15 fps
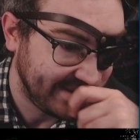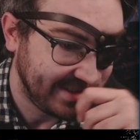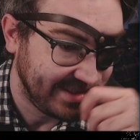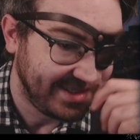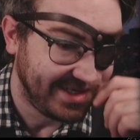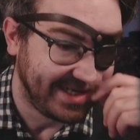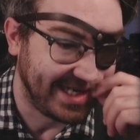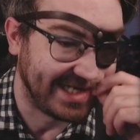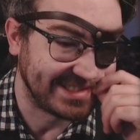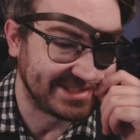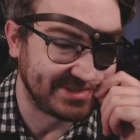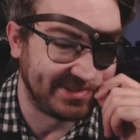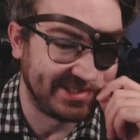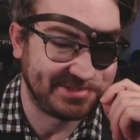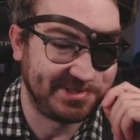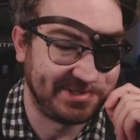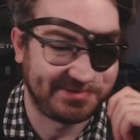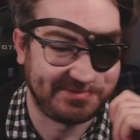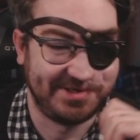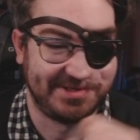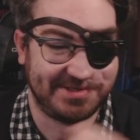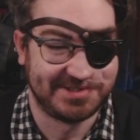Yeah, it's
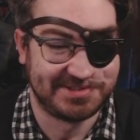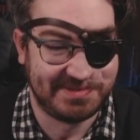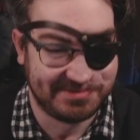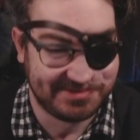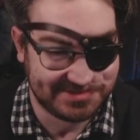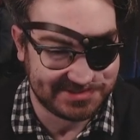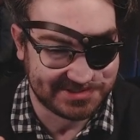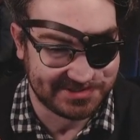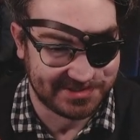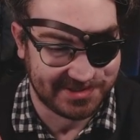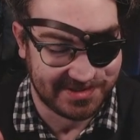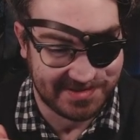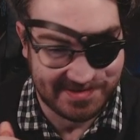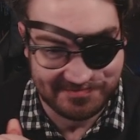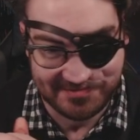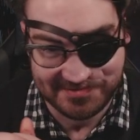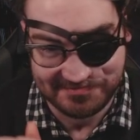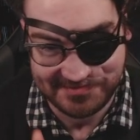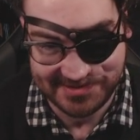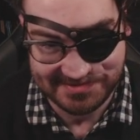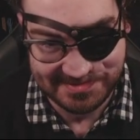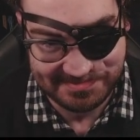2023, and there's people who still don't know about
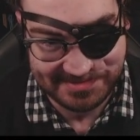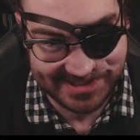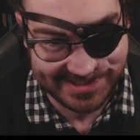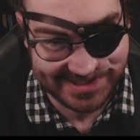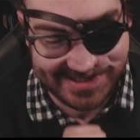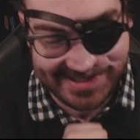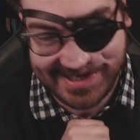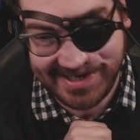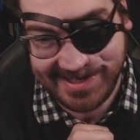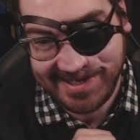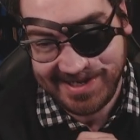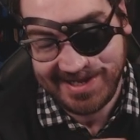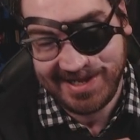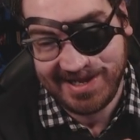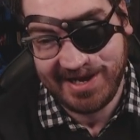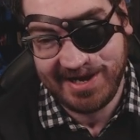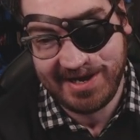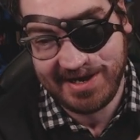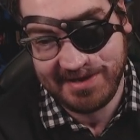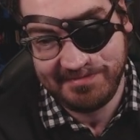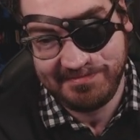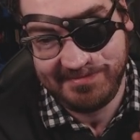form-fillable PDF. Yeah,
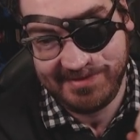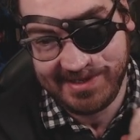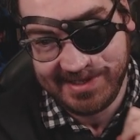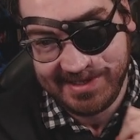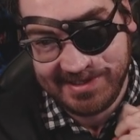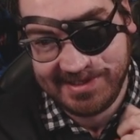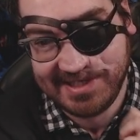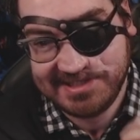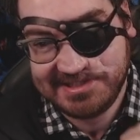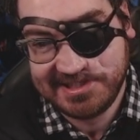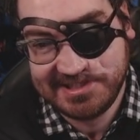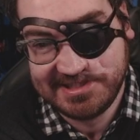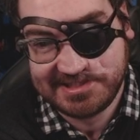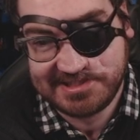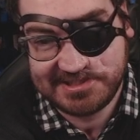this is...